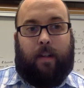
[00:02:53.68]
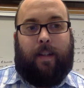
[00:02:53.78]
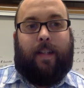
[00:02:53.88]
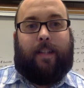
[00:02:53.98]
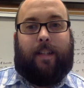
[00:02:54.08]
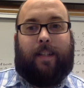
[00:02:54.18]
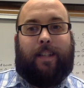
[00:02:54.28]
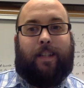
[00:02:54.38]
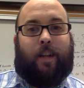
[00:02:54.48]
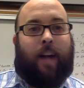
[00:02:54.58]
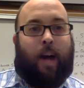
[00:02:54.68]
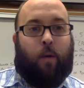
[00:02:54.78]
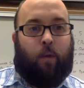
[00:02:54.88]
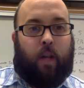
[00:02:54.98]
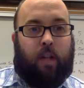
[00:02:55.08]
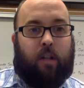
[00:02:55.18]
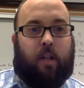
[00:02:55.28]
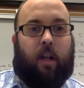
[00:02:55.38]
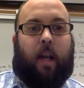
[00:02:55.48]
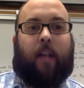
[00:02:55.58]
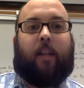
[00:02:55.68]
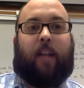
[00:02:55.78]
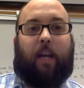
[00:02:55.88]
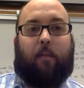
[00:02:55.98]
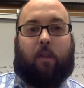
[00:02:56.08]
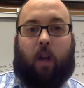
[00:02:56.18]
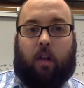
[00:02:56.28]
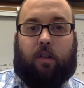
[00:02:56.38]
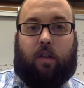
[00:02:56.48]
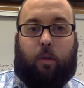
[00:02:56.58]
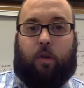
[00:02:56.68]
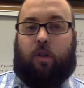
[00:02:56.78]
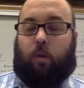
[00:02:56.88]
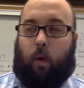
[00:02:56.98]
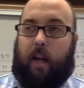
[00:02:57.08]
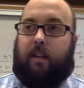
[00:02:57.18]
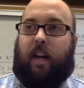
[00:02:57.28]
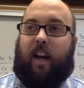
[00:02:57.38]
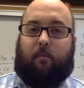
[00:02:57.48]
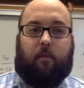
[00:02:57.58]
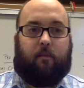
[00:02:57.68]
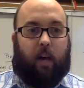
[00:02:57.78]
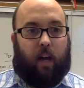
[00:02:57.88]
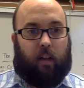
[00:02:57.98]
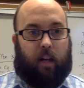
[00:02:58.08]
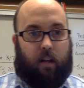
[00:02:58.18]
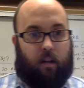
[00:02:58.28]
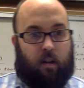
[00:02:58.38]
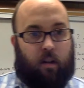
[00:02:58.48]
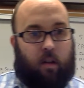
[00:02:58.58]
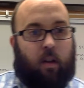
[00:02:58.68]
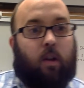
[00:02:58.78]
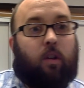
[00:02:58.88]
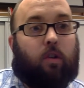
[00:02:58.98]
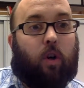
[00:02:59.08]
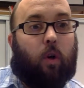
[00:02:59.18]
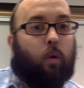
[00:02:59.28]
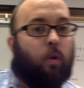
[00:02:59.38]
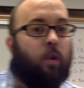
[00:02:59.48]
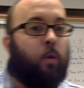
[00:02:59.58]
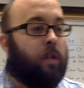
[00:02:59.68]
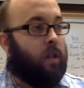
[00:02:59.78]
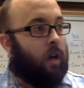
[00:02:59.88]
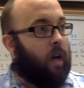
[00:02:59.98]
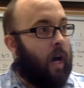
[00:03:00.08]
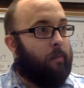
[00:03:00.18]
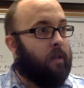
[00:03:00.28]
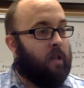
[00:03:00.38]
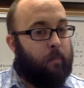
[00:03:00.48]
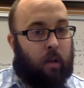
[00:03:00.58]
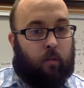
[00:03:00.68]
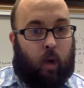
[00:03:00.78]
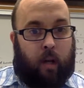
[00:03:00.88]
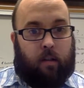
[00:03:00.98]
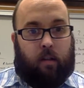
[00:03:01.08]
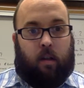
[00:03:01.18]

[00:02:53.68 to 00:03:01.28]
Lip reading: Citizens are outraged and claim their constitutional rights have been violated. So, using our copies of the Bill of Rights,